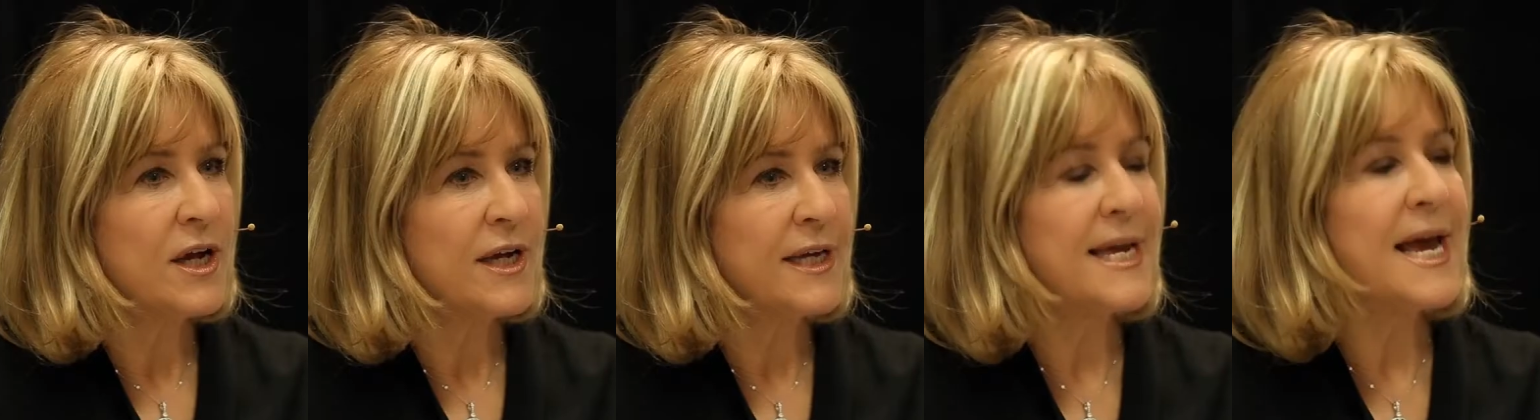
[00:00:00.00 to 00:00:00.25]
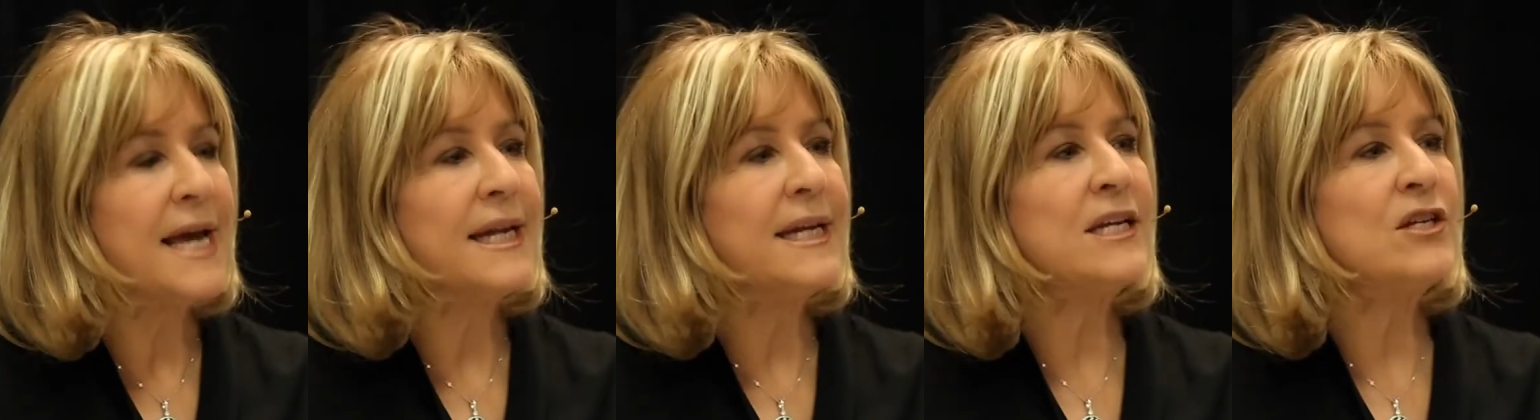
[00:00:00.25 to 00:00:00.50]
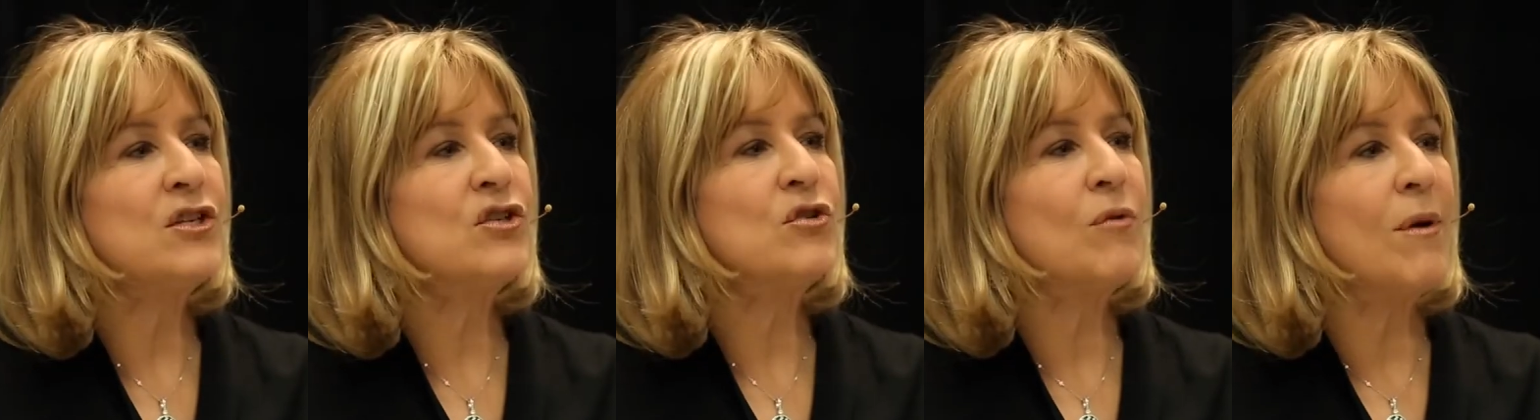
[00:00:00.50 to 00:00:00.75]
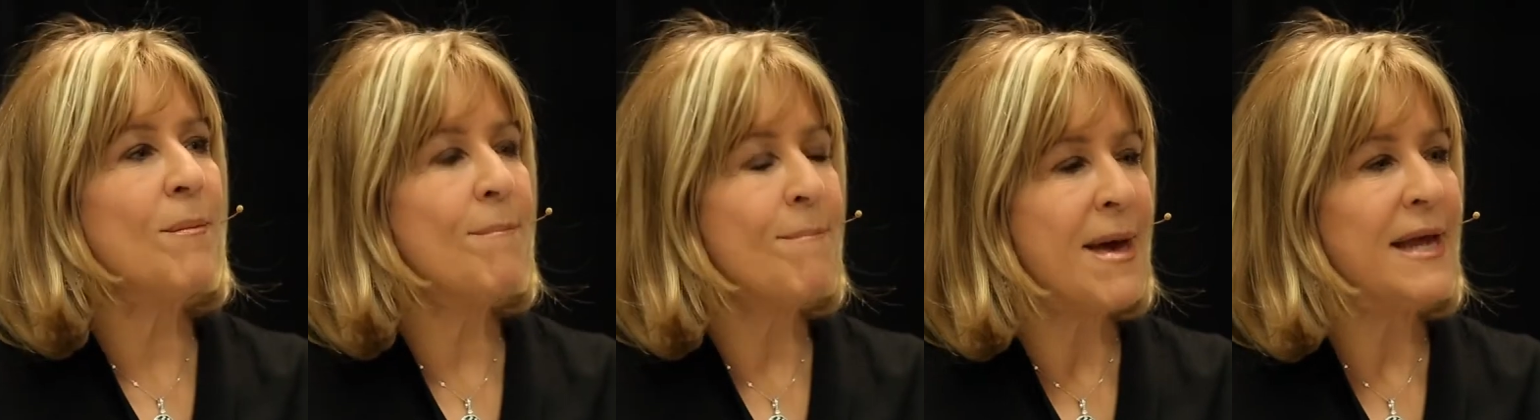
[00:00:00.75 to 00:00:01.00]
get
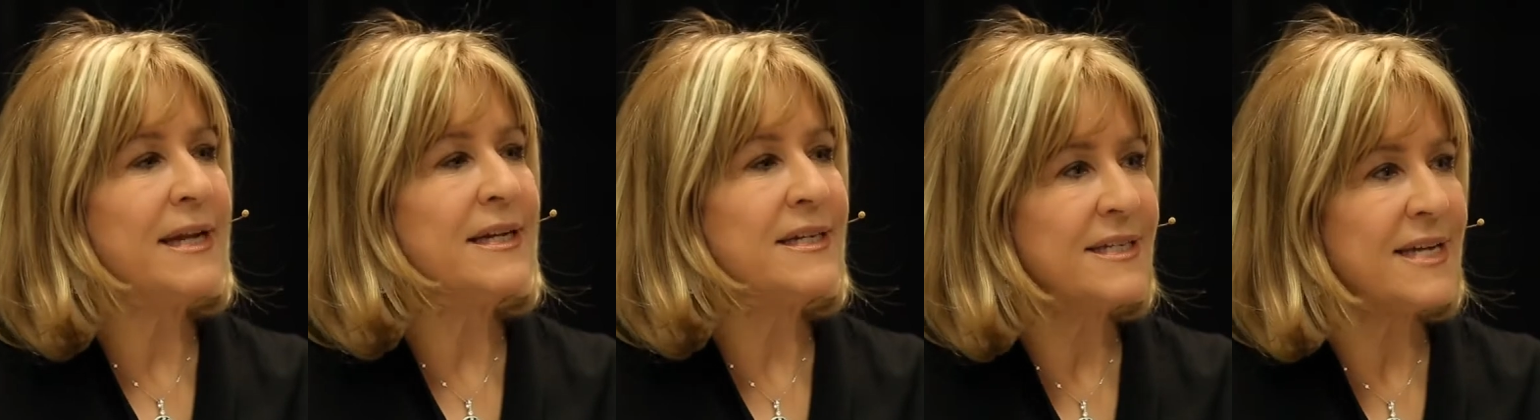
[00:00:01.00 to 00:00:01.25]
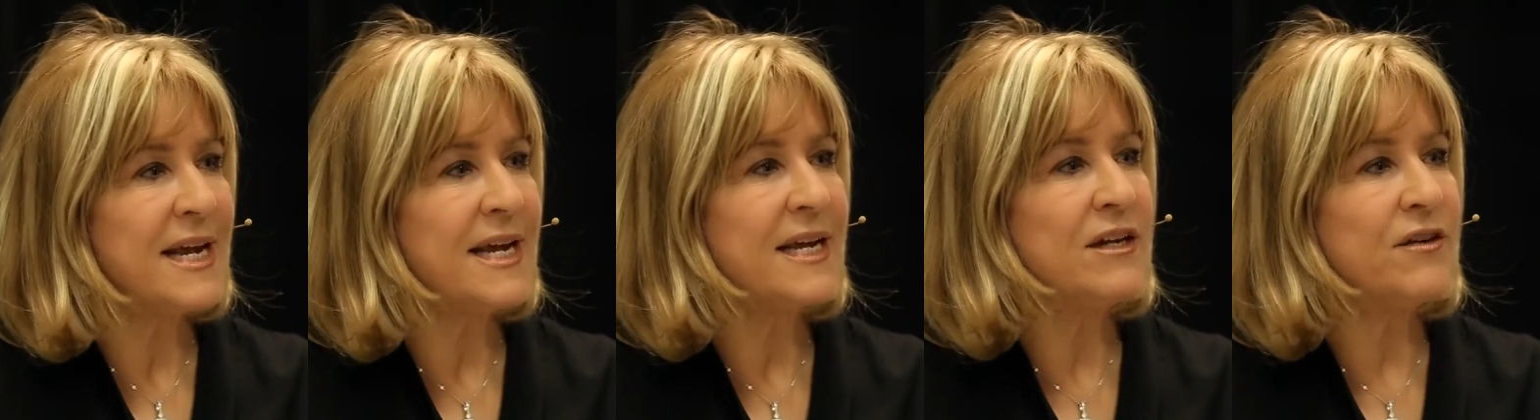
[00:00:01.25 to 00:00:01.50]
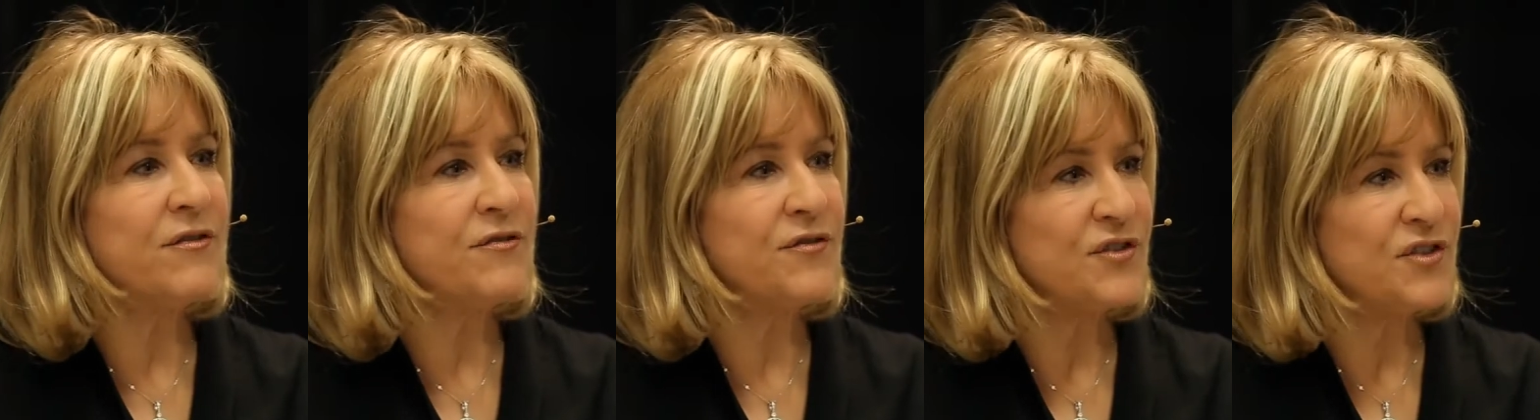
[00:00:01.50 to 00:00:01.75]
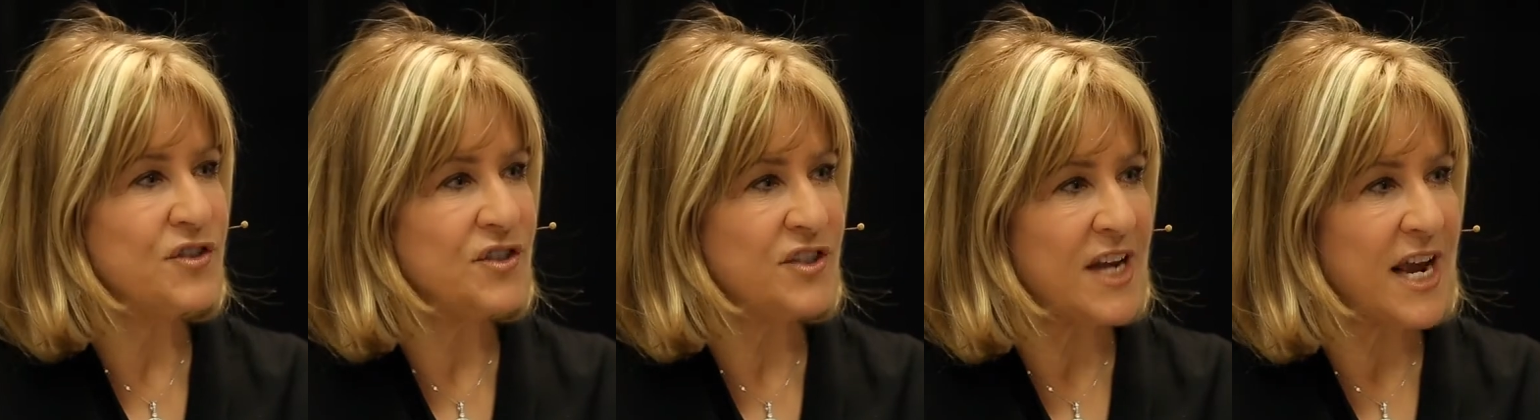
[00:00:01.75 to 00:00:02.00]
into a meditative
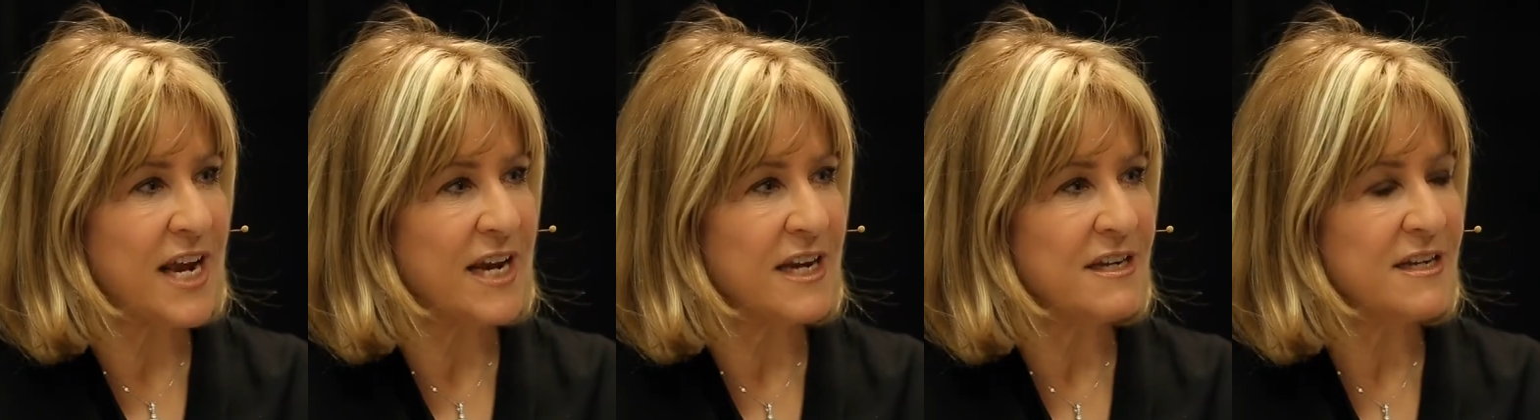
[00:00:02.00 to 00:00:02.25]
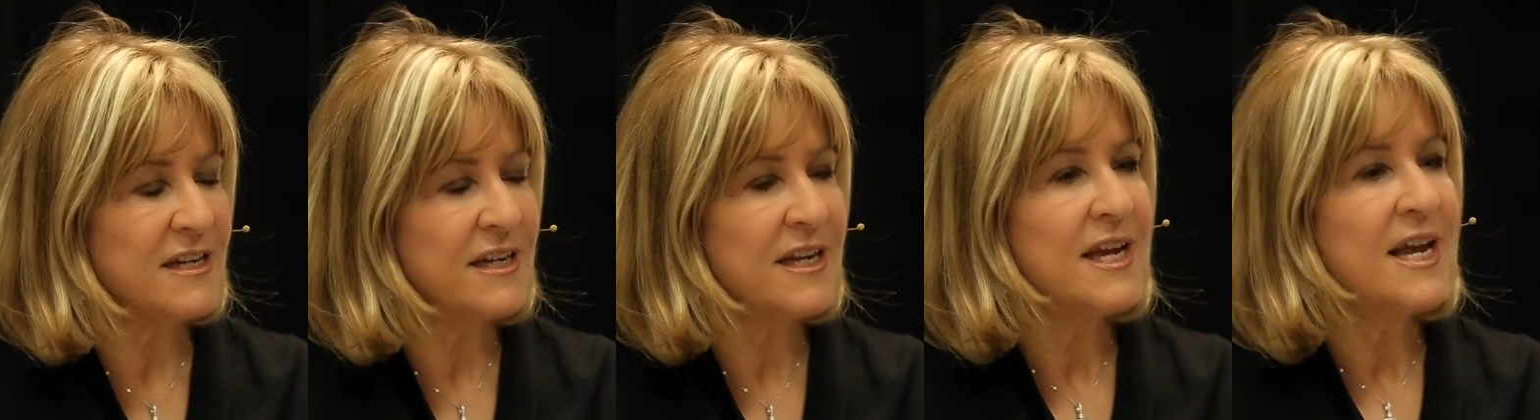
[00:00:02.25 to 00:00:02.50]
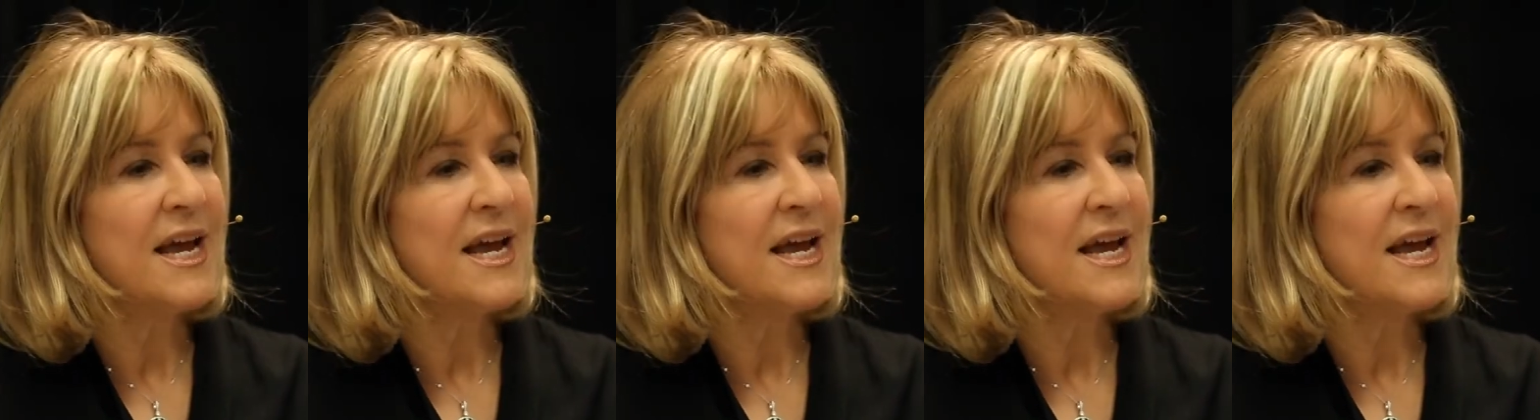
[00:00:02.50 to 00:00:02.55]
state,